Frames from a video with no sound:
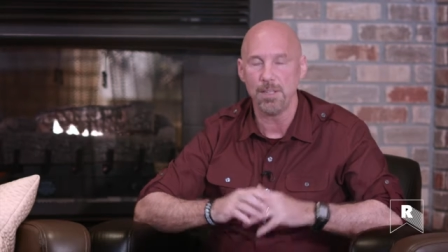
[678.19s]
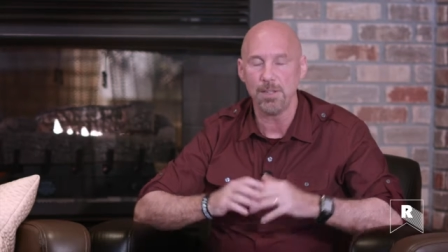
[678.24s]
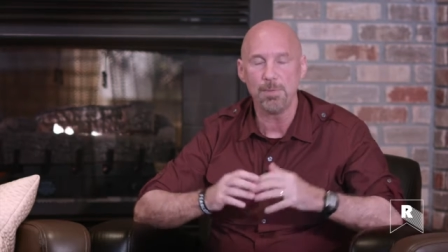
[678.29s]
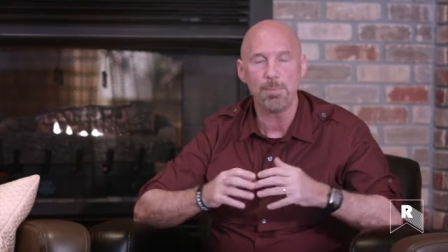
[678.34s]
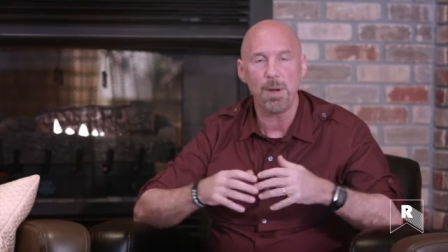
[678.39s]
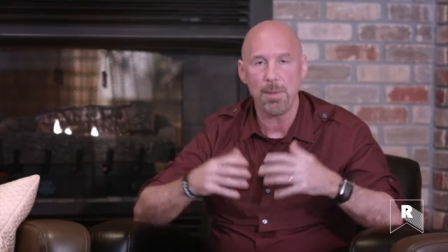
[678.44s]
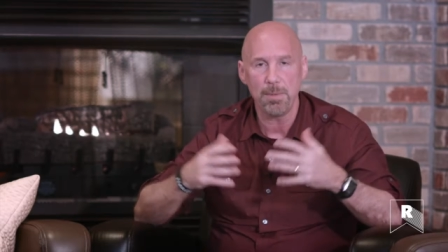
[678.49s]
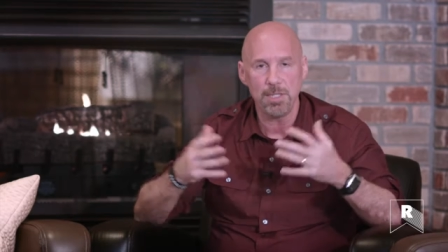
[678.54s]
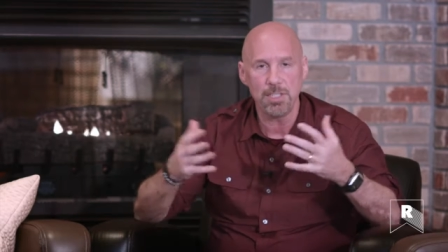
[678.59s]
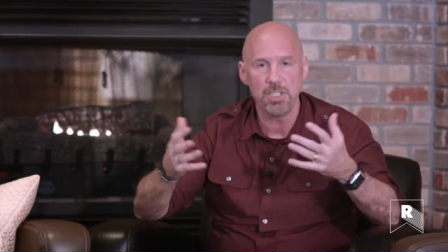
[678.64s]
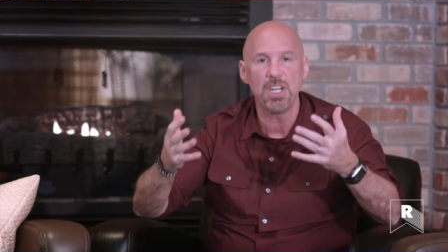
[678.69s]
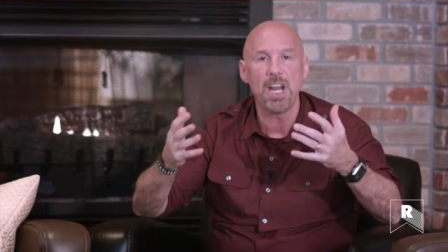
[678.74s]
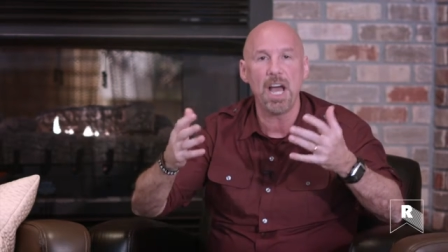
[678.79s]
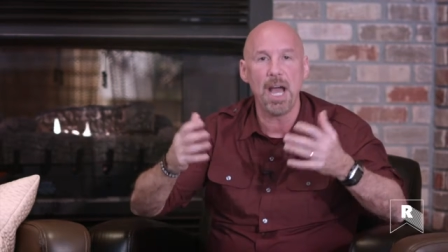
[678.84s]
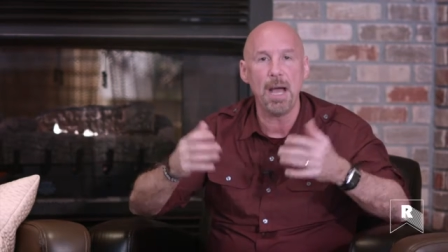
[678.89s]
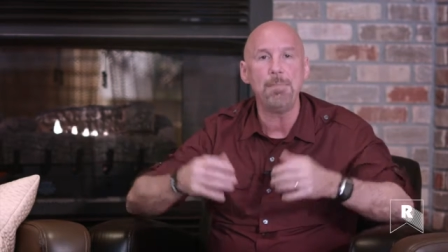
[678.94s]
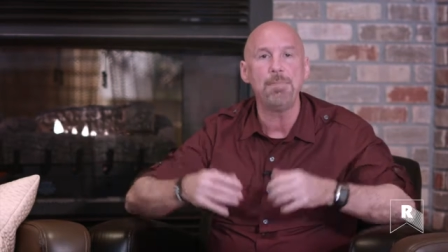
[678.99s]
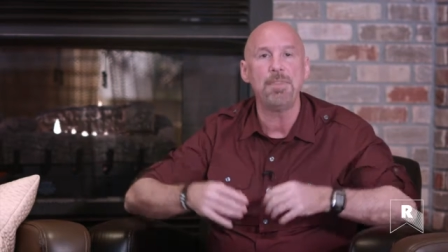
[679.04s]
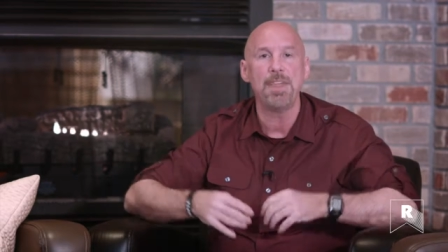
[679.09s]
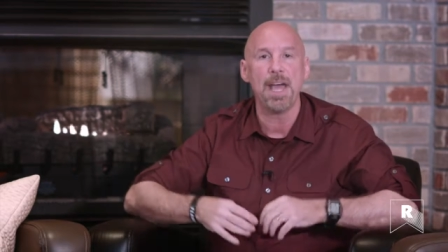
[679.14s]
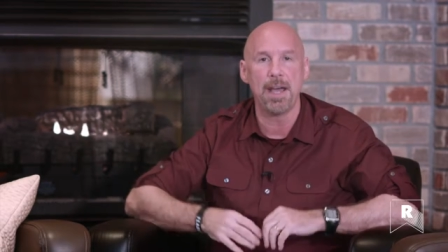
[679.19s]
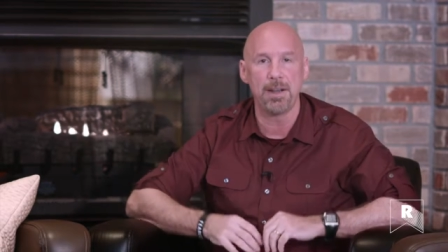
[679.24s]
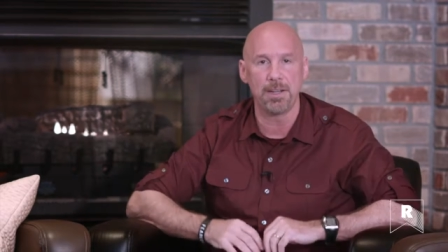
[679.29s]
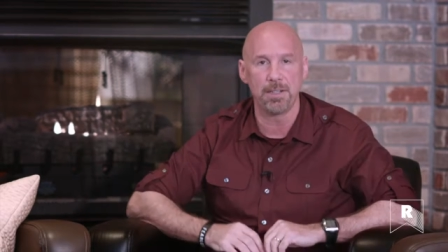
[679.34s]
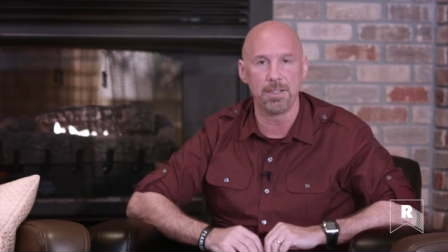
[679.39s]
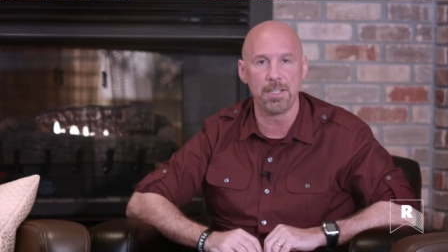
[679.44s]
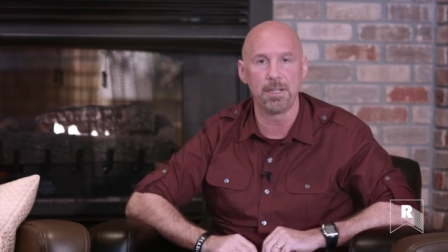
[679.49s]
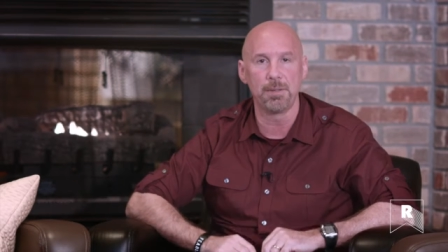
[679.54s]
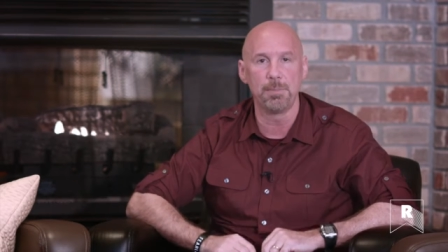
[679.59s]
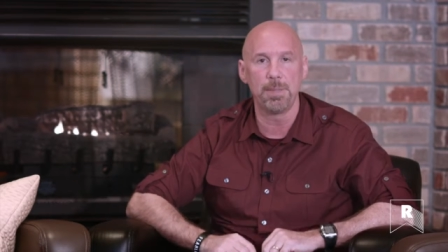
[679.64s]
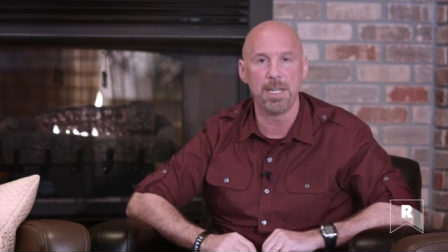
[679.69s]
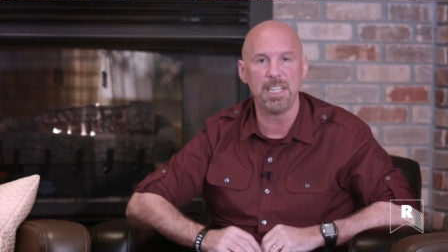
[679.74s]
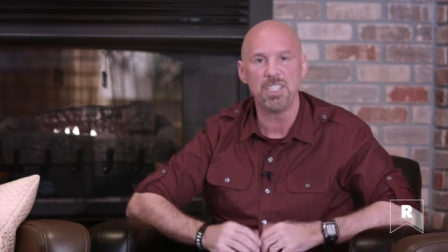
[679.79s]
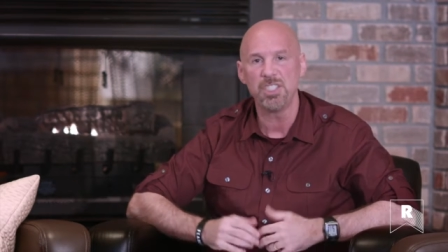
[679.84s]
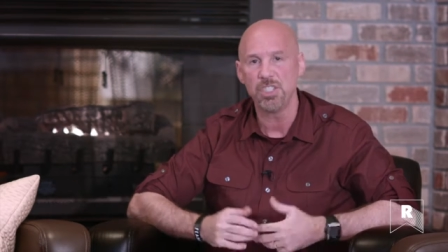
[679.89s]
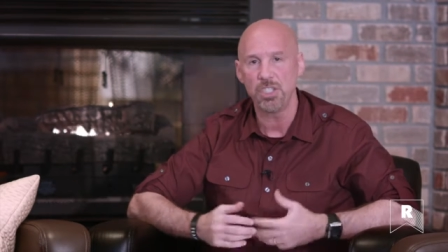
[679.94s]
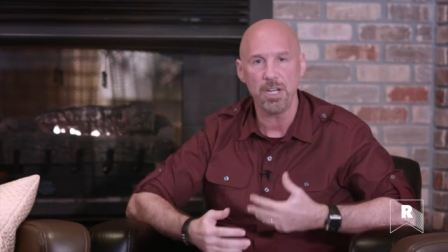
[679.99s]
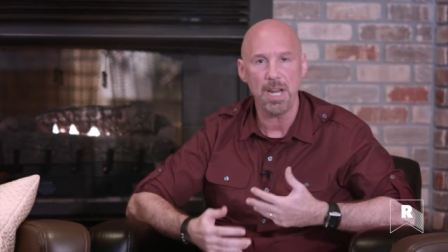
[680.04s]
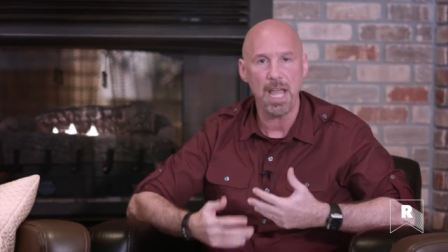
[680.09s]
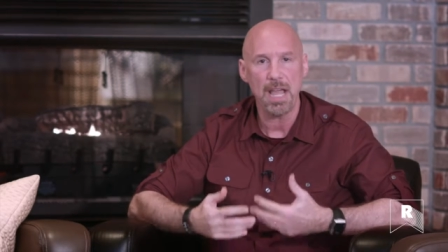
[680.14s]
You probably should up that a little bit. It
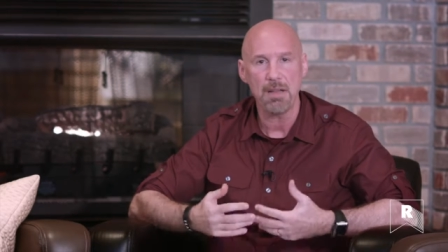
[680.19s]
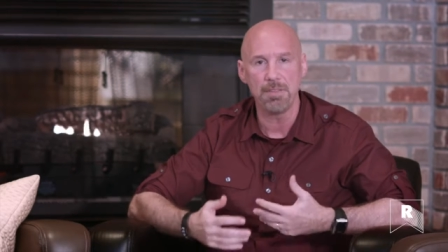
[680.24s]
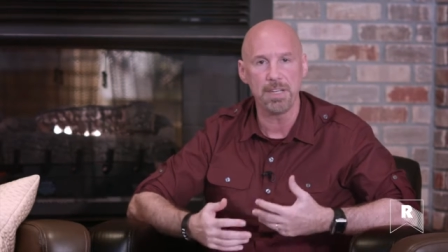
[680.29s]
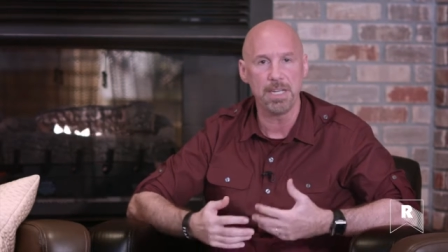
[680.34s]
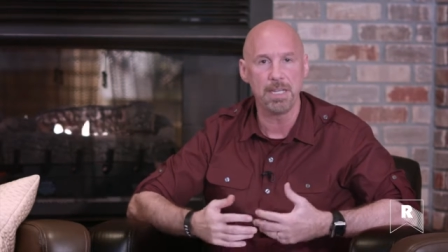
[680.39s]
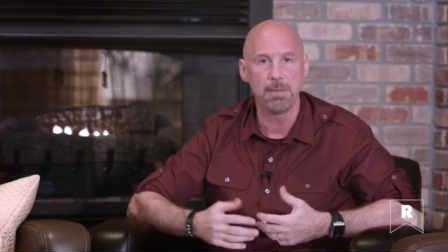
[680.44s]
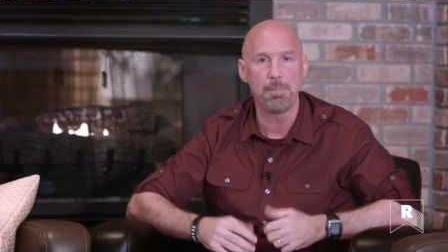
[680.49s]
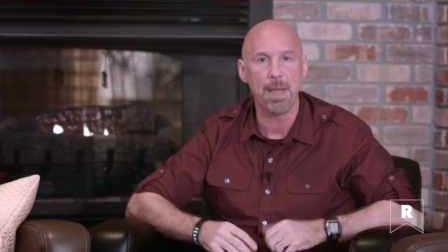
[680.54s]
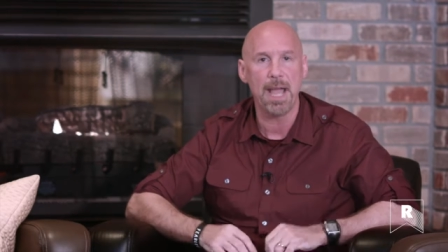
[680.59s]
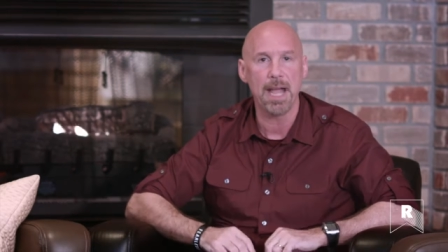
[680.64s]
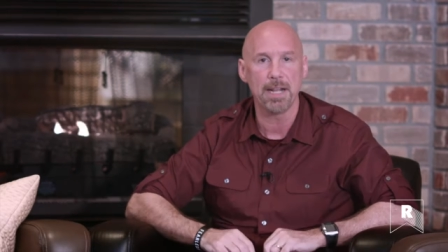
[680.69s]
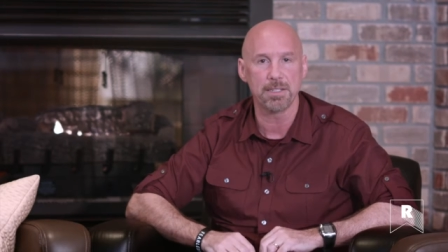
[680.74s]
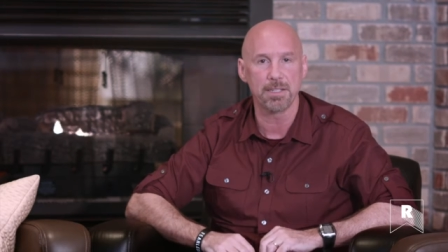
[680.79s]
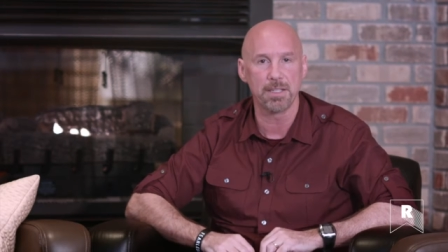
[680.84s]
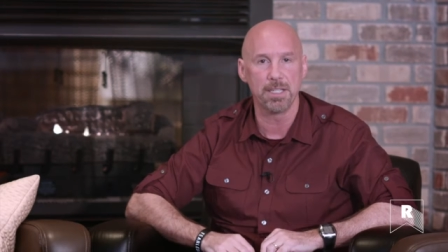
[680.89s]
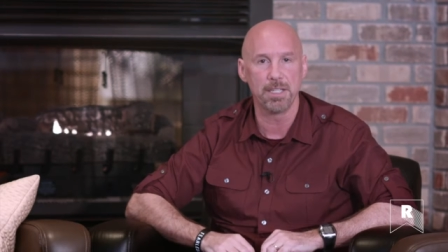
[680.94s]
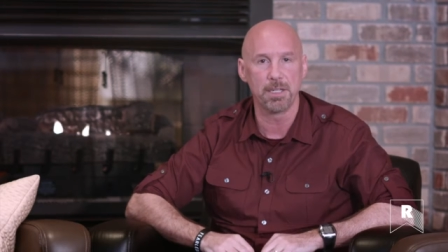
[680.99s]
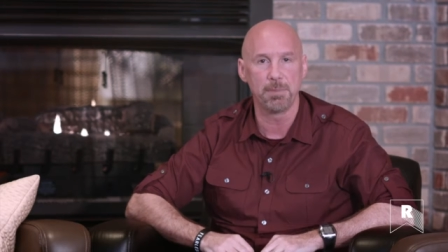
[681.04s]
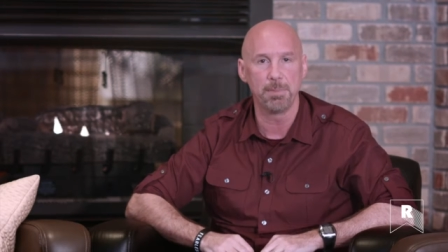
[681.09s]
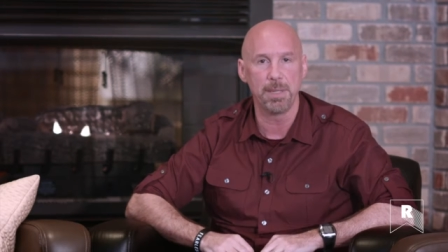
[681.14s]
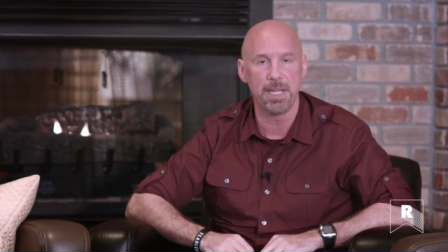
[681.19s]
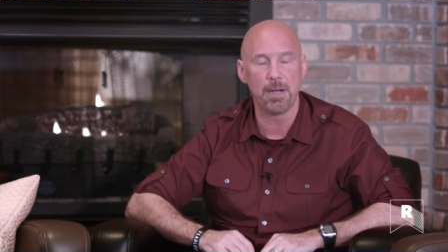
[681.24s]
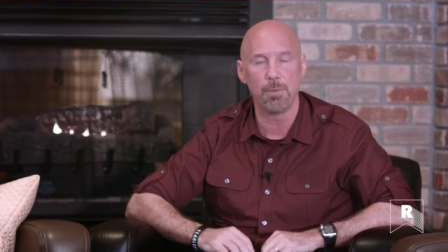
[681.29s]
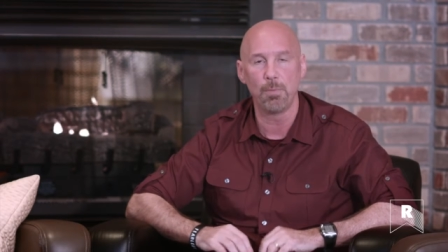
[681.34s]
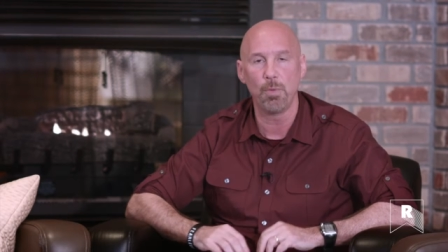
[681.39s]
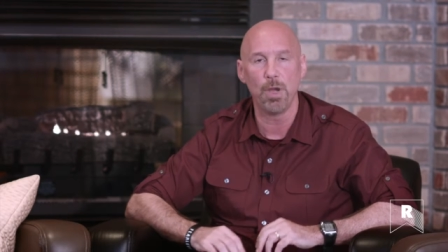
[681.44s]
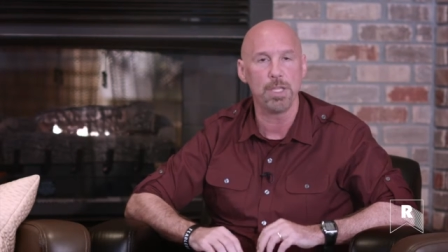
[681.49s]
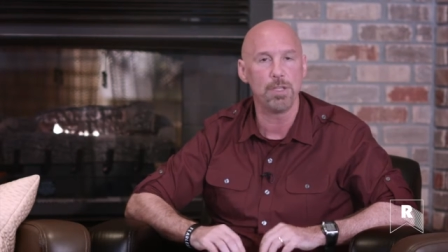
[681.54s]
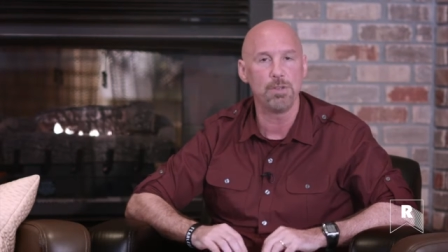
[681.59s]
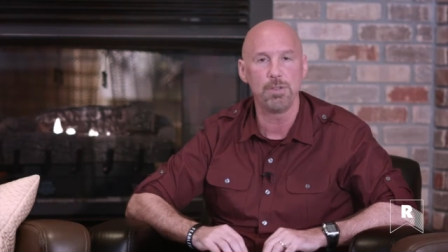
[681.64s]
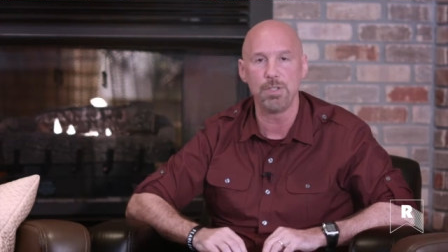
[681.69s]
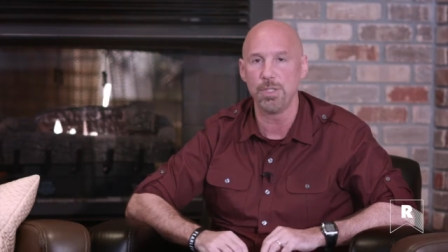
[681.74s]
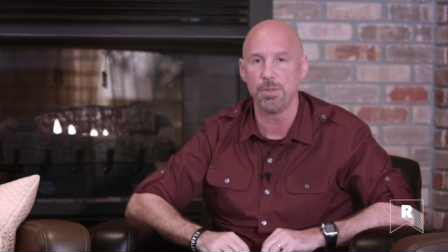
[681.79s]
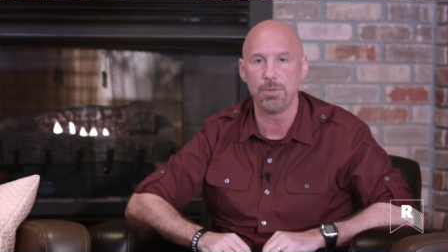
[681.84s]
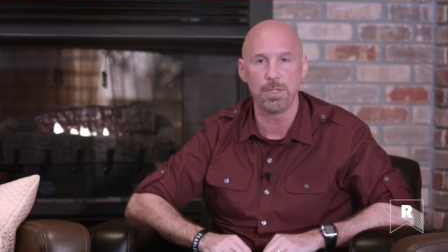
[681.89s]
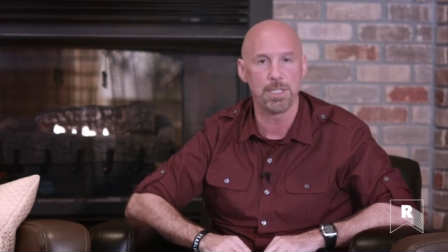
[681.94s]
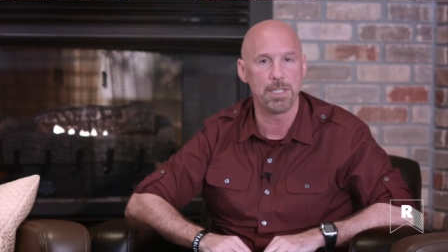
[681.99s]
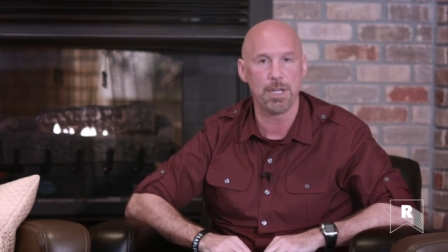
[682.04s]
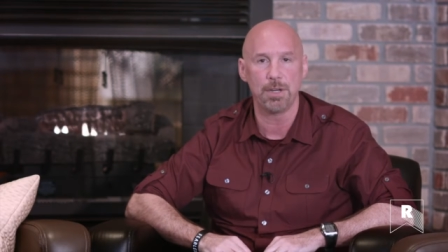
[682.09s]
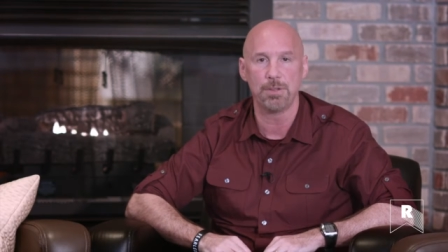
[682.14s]
should have an impact a little bit on what you
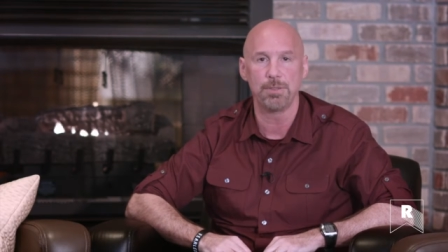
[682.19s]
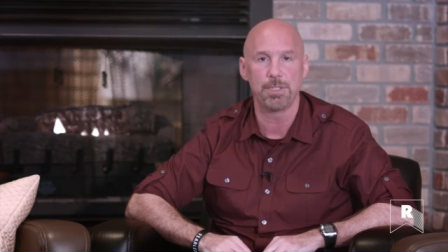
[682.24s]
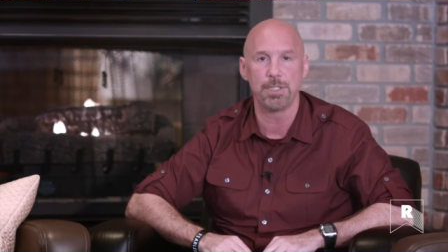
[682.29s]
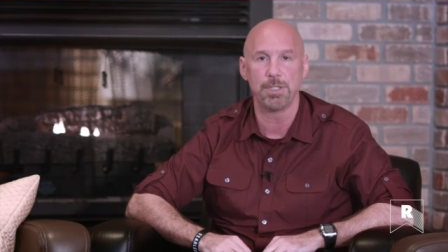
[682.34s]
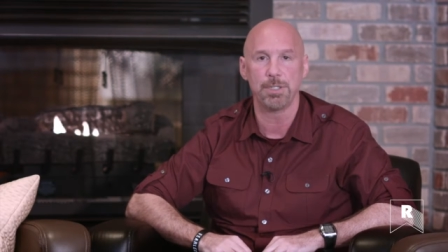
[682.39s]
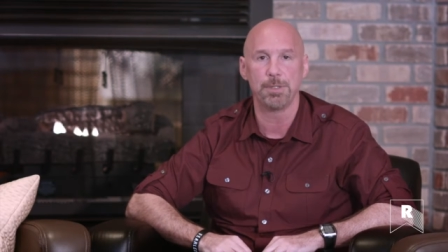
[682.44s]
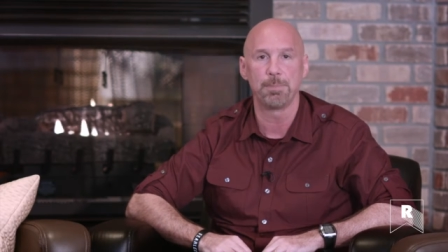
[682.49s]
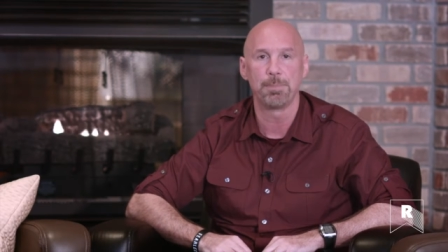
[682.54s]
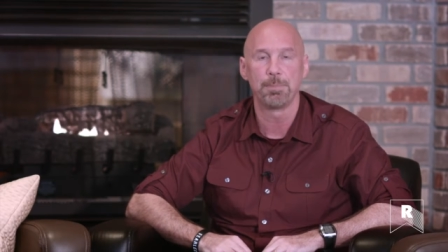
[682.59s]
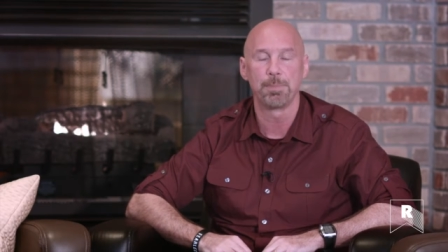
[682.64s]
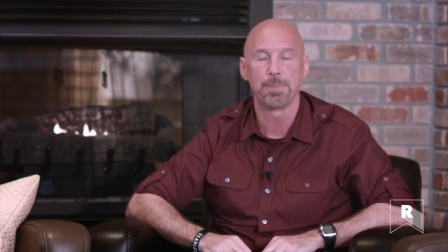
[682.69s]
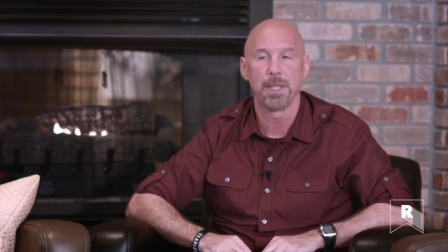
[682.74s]
do and don't do.